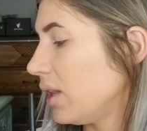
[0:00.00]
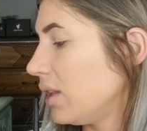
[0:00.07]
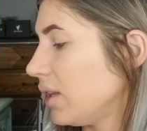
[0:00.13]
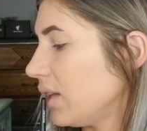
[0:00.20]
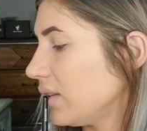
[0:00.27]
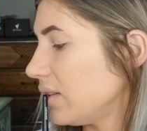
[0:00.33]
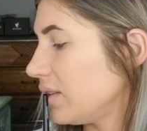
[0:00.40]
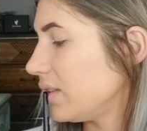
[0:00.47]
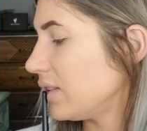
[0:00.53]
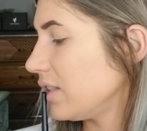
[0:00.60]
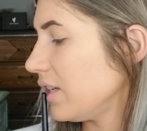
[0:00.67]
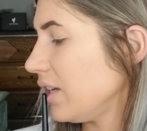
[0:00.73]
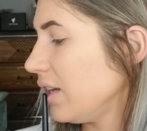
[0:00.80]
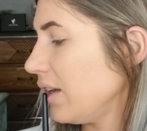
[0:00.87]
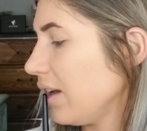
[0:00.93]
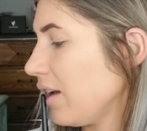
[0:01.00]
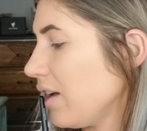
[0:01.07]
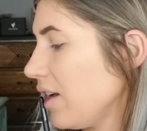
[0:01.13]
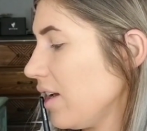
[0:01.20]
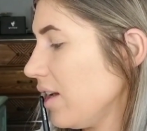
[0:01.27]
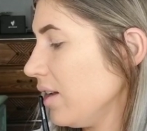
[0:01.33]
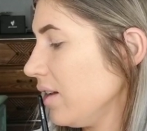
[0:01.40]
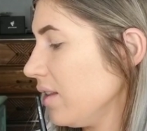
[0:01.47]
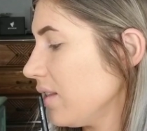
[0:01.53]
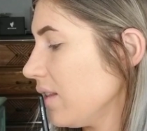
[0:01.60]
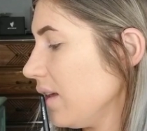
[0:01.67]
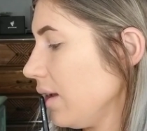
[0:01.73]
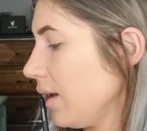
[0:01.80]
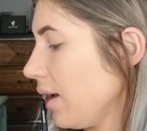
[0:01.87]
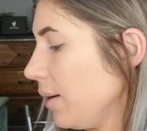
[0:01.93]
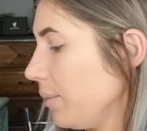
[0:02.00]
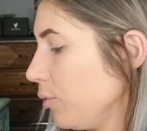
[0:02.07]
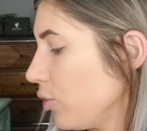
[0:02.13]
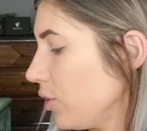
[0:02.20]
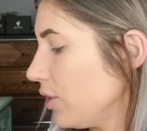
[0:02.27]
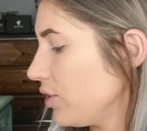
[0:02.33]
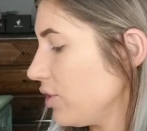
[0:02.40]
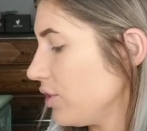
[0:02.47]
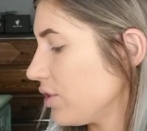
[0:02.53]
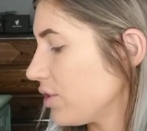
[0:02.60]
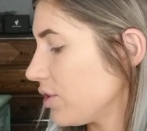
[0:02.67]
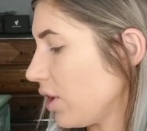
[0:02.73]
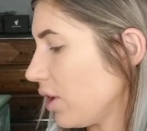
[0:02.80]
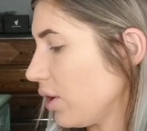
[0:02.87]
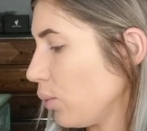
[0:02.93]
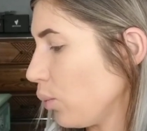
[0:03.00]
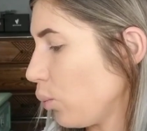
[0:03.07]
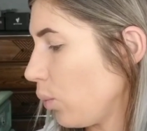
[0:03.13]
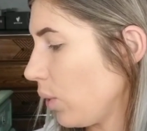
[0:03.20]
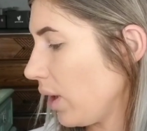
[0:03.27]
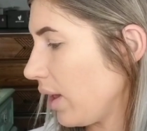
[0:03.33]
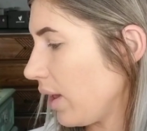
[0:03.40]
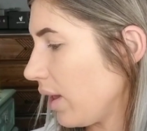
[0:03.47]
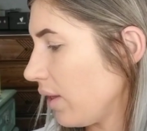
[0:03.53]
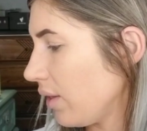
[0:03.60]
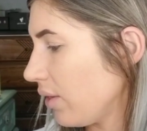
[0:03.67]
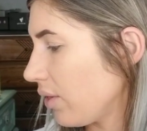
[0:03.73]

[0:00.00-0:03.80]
Let's see, I think I'm going to start with